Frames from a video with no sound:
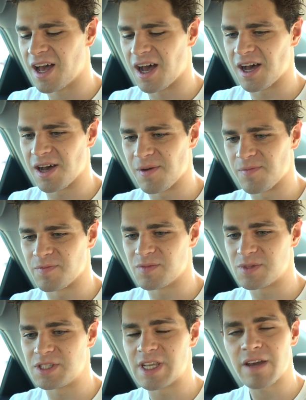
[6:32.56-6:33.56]

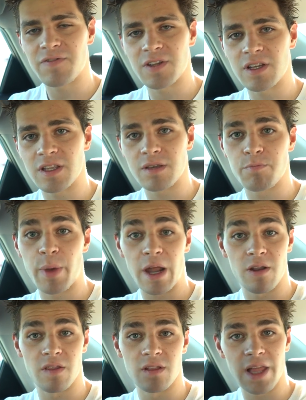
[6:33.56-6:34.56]
Definitely
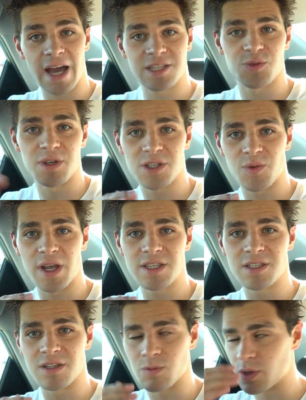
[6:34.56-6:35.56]
better than last week's
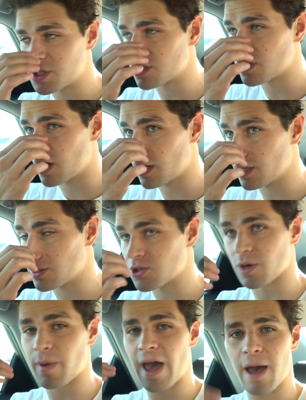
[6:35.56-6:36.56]
racing in Wichita,
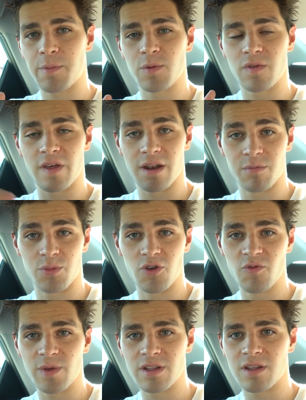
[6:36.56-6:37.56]
so I'm happy with that
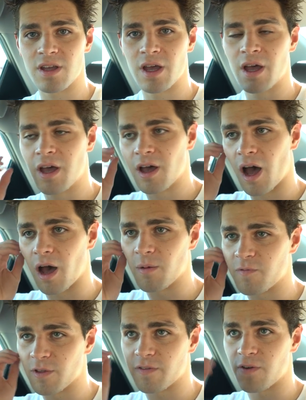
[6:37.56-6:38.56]
improvement.
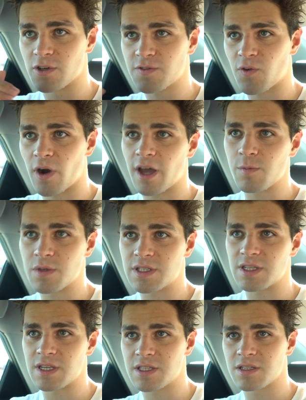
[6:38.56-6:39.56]
For the first 4IM this
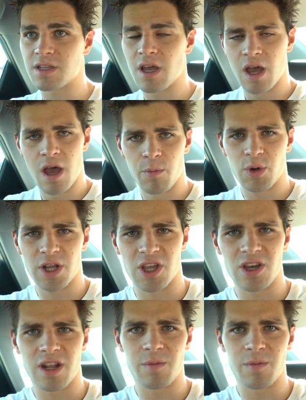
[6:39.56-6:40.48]
season, pretty good.